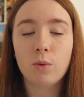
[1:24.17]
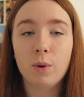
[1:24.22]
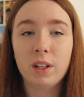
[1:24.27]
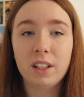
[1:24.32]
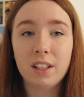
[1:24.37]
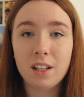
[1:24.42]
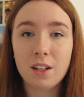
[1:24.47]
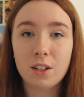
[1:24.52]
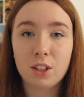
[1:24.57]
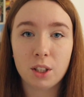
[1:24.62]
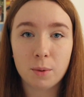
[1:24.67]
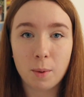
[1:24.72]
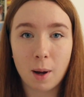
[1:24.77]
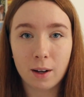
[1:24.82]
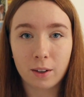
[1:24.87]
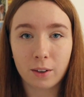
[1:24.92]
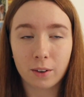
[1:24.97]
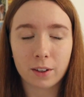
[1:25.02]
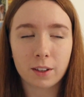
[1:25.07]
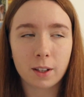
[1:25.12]
With the YouTube
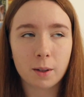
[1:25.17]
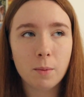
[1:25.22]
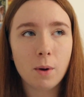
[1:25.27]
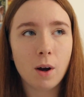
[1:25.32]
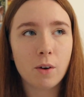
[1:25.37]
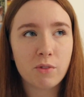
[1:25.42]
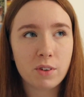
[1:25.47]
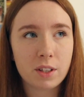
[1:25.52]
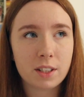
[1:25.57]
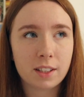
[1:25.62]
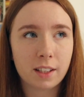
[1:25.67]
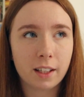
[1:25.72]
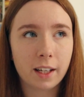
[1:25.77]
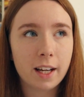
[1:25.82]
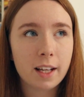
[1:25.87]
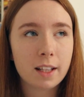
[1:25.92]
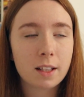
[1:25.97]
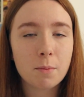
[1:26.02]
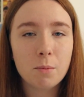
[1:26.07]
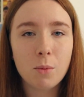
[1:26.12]
algorithm,
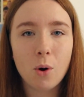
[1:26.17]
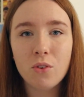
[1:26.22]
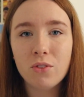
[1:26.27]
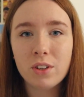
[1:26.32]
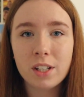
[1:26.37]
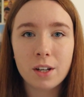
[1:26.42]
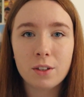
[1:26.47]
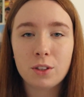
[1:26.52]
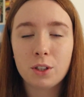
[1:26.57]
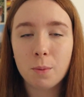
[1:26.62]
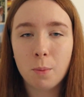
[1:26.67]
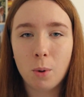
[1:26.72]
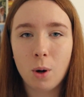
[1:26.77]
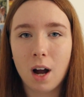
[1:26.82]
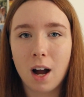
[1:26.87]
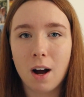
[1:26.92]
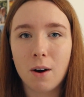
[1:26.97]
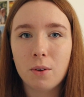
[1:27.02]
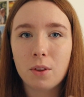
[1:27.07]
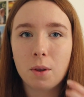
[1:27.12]
obviously, the more videos you
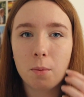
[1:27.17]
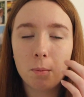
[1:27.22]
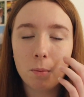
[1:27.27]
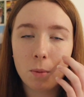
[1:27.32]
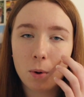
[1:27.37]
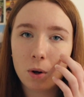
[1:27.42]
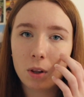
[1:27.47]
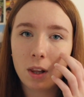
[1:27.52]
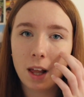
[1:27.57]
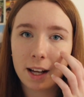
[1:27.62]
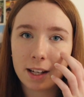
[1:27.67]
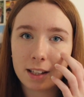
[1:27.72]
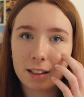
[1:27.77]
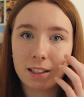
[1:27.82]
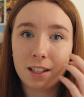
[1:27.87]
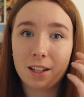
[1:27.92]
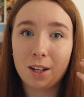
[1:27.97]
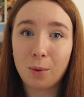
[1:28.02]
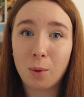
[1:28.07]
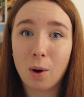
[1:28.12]
put out, the more
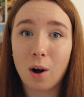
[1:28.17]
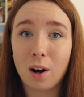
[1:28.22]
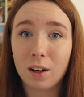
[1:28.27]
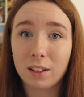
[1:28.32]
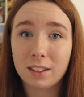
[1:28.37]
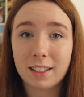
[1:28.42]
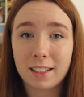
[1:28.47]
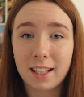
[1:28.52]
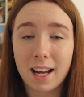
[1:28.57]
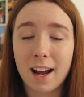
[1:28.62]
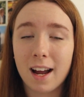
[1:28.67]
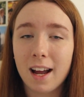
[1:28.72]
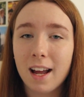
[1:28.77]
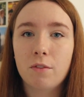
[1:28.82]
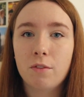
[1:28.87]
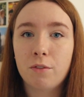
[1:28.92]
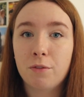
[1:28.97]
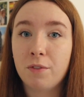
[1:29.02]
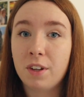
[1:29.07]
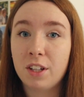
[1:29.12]
likely you are to get
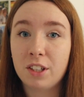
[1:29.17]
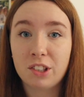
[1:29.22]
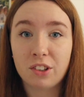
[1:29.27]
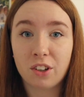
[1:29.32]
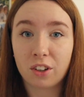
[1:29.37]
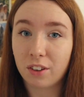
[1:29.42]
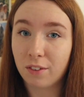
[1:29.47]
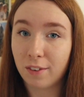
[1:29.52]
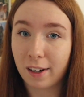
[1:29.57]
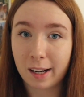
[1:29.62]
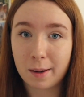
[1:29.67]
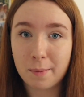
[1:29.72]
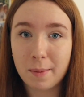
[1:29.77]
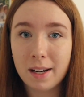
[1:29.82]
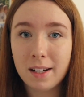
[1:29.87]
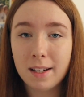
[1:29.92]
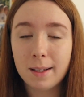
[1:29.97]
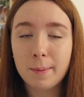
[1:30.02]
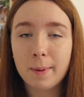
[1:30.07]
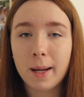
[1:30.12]
featured on the
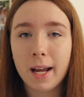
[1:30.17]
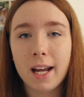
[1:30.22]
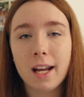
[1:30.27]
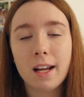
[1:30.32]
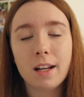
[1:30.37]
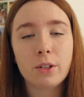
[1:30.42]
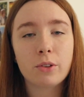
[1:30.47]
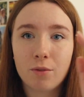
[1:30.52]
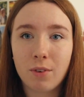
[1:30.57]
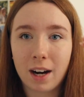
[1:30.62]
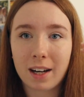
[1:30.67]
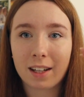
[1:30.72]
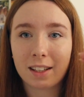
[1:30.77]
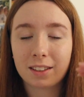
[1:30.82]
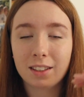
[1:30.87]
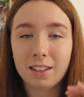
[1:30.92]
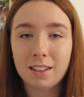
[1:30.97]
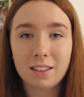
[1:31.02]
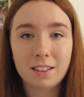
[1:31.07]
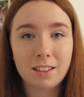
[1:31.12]
recommended page,
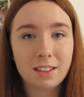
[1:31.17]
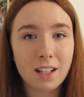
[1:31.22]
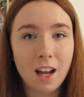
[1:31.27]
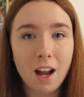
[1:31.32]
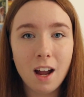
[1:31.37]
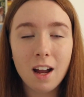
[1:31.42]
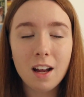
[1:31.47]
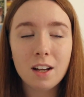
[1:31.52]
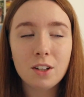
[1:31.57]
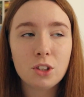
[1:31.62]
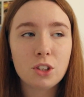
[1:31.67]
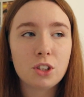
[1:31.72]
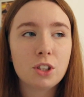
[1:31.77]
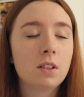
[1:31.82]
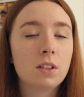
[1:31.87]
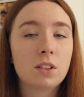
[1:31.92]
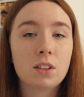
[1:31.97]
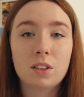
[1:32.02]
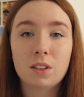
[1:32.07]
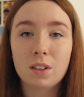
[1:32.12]
ranked in
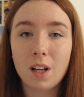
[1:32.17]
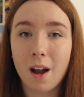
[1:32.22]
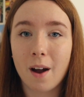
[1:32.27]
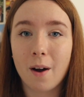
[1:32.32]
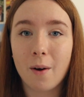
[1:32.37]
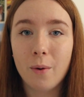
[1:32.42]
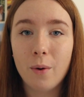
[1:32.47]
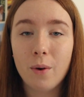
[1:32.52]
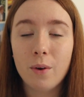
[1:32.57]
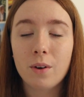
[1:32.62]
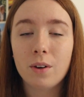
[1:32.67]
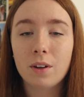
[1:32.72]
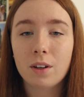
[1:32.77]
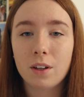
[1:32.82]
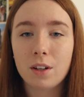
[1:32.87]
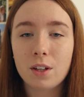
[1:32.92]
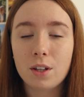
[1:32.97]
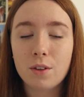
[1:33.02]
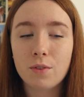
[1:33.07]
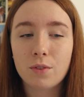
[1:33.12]
search. So
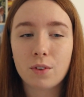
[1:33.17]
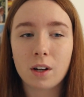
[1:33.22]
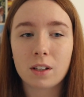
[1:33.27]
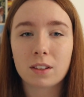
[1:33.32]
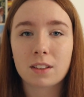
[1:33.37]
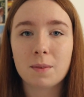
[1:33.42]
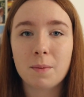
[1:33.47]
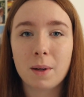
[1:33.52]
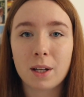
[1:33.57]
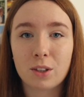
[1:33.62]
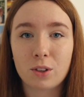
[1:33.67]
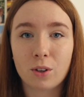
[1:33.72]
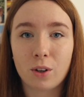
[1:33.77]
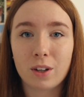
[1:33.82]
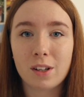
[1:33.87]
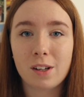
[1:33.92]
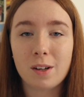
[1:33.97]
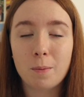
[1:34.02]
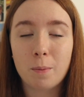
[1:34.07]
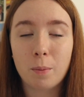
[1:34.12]
you've got to make
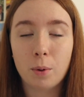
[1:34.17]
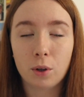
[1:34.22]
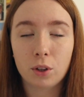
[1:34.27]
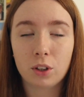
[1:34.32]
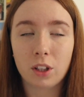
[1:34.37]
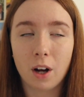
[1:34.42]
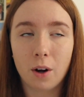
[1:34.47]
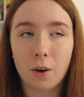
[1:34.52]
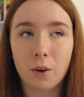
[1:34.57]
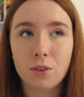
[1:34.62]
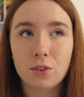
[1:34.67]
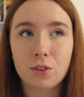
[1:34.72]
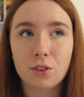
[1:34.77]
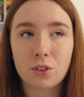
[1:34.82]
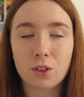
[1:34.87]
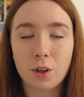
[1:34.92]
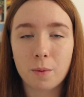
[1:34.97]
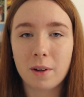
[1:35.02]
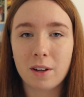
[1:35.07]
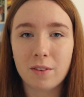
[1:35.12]
sure you push out
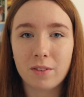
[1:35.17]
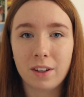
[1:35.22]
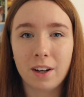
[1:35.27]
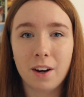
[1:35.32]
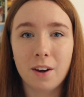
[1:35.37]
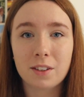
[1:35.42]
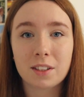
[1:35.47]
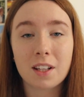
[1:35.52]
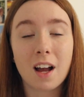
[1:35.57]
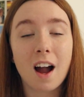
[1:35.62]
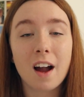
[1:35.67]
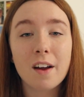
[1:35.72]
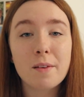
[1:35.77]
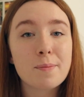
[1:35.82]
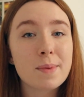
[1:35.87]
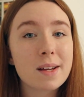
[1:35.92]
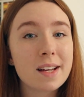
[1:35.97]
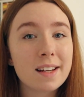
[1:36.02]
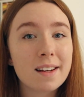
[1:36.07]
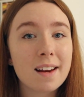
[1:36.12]
so many videos.
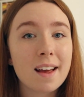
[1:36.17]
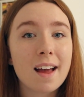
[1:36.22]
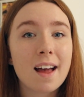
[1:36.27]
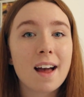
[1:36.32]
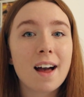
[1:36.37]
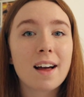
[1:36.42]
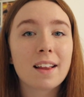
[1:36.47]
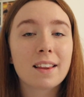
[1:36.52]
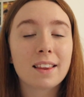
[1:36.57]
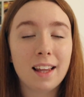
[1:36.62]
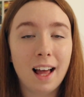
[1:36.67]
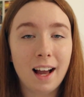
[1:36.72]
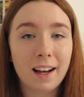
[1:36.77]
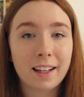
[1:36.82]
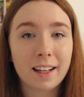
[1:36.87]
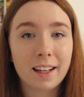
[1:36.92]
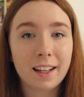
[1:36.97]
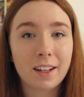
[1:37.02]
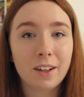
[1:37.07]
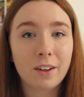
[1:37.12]
I've been
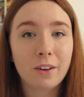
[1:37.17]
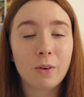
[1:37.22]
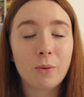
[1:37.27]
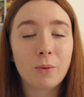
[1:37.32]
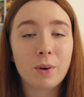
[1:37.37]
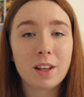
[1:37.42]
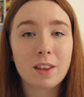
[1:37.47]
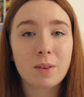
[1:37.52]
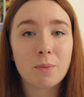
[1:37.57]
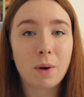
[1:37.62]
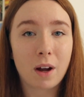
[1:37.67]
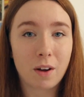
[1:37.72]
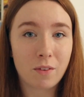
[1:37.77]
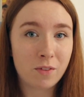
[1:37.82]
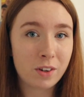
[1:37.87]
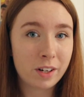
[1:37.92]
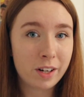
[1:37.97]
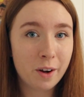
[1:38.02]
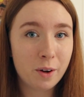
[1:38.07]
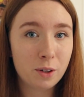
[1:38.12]
lacking with my
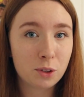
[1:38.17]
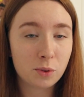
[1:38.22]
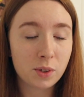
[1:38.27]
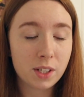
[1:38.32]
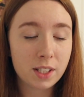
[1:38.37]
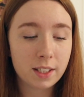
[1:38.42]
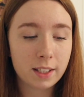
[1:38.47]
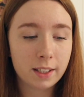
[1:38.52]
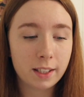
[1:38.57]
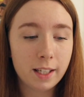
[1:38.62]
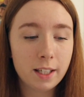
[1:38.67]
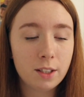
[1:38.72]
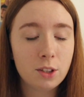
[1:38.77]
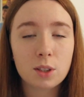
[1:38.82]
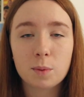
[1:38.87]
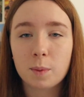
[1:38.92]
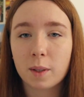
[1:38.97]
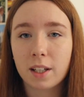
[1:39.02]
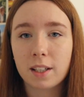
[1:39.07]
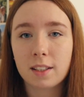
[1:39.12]
videos recently
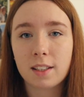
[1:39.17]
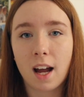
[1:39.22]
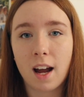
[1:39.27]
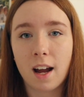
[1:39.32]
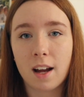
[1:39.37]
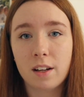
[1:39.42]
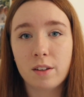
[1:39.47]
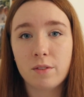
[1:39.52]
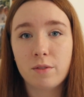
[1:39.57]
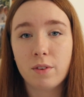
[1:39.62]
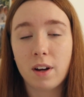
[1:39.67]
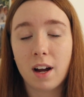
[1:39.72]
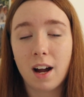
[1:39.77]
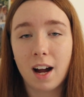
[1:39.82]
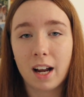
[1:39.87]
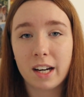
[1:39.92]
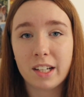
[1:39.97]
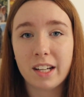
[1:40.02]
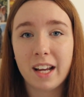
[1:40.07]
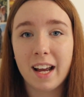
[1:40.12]
just because I've
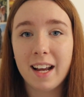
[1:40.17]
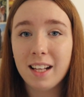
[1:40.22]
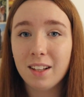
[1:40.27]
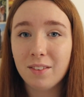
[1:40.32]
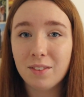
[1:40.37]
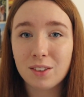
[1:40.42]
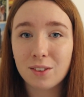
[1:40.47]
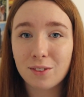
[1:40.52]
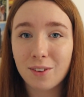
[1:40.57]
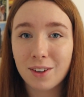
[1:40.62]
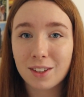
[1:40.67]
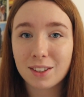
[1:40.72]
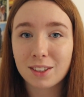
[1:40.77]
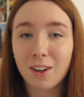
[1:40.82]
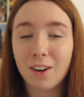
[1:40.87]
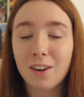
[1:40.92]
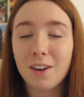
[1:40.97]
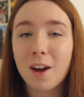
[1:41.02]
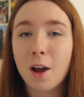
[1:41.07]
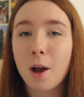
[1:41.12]
had A-levels to focus
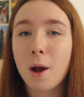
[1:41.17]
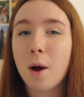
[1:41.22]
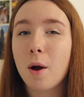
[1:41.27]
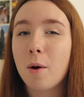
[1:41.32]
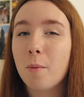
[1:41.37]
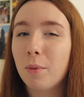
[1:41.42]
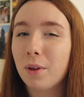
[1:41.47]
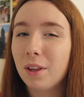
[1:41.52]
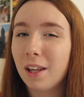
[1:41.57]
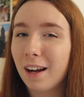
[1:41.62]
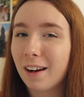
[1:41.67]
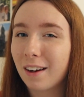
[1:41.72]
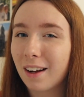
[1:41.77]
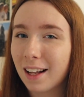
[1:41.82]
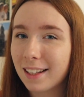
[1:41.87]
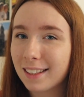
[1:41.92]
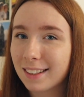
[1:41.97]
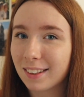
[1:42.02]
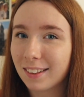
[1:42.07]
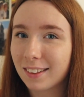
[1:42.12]
on, but they are
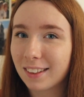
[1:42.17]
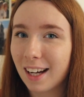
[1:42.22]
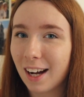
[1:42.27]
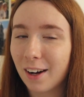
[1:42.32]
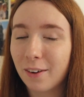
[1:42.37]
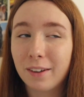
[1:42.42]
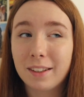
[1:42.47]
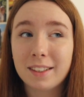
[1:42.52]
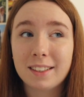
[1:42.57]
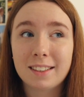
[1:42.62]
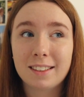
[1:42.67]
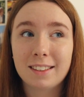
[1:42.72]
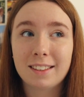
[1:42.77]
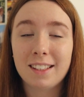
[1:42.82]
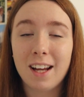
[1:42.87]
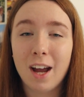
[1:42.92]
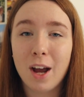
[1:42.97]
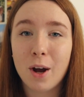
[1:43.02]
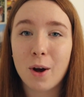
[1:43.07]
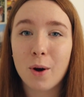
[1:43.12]
cancelled now,
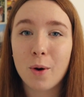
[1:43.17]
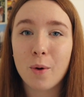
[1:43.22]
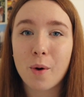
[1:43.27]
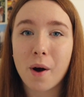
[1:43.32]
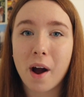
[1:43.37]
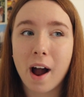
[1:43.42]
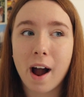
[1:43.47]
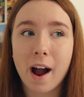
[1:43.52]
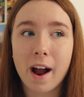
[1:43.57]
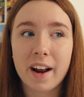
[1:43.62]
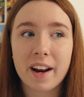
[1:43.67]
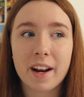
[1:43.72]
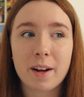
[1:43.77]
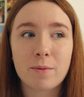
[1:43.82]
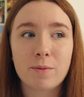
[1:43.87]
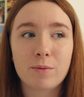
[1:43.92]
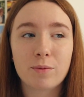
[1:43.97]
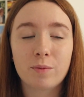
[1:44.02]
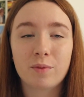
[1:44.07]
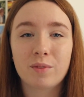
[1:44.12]
so I
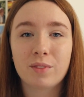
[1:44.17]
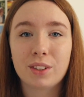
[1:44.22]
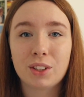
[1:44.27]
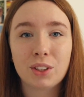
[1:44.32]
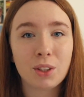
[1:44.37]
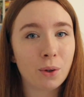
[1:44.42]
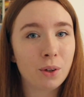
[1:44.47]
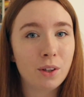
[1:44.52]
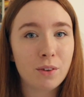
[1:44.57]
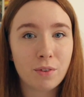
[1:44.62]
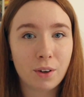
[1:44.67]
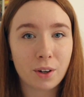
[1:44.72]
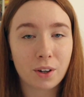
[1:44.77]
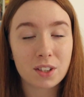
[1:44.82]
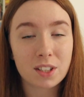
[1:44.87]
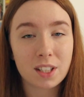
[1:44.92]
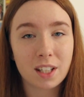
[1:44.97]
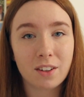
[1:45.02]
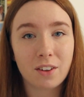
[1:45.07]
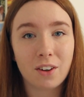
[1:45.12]
am solely
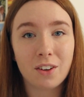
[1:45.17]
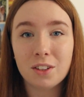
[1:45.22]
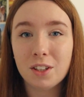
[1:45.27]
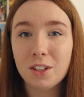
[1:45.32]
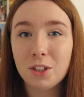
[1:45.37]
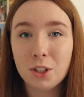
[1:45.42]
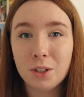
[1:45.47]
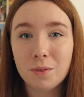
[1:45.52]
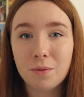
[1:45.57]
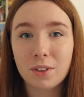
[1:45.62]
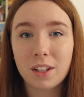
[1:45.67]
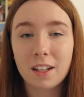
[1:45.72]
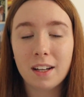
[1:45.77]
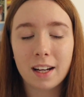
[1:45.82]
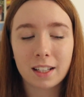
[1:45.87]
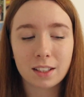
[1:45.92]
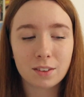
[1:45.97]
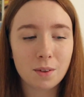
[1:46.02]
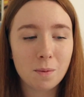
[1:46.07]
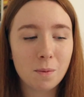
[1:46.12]
focusing on YouTube for the
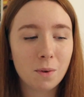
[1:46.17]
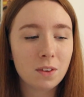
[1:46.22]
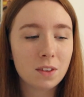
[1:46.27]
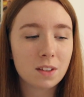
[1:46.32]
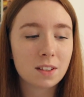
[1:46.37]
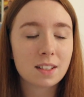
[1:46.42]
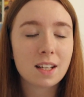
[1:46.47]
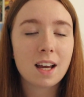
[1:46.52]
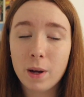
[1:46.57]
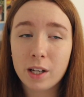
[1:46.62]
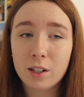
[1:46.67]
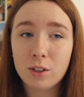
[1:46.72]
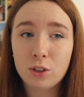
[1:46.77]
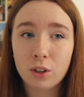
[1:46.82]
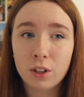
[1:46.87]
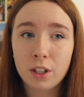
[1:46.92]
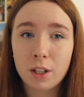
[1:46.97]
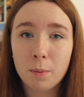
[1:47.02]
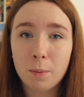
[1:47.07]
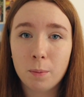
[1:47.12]
next few months. Making
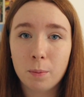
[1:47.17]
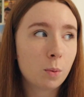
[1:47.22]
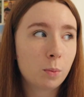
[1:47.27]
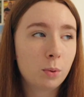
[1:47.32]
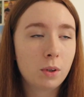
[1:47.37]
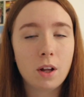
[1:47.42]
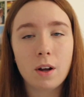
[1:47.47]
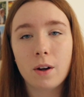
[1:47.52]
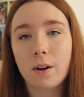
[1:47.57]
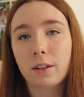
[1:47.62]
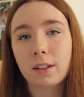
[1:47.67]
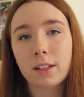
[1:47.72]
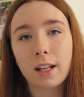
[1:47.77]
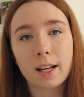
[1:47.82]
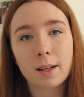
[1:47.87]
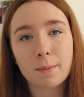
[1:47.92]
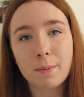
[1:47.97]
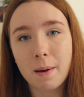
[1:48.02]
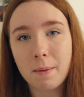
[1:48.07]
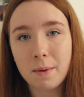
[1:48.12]
sure you upload
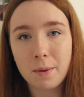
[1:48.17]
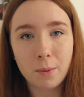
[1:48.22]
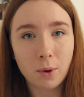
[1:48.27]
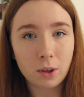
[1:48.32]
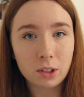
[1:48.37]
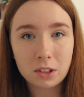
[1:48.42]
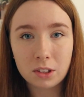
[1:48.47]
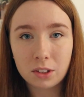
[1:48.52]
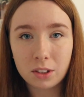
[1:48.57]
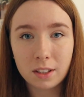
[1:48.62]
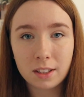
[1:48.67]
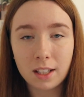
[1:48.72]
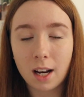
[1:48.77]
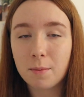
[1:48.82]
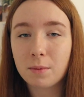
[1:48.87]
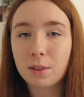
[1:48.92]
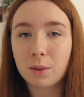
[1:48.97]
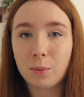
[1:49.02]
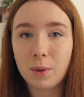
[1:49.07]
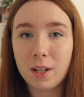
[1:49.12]
like maybe 1 to 2
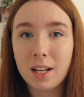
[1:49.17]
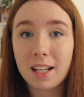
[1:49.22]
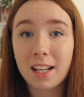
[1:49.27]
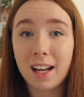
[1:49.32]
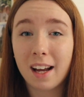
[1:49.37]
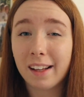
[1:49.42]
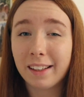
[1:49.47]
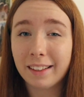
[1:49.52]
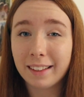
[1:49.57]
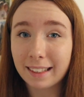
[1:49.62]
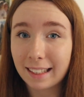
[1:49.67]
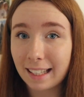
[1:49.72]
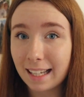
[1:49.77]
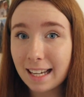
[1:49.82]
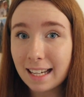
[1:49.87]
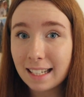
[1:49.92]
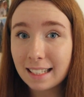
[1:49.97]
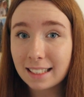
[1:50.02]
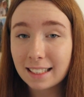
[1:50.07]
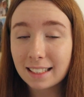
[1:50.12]
times a week at
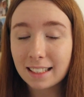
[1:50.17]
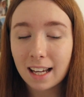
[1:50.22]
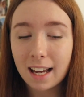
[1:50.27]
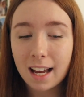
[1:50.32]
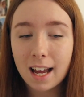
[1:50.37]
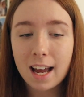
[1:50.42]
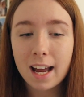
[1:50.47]
least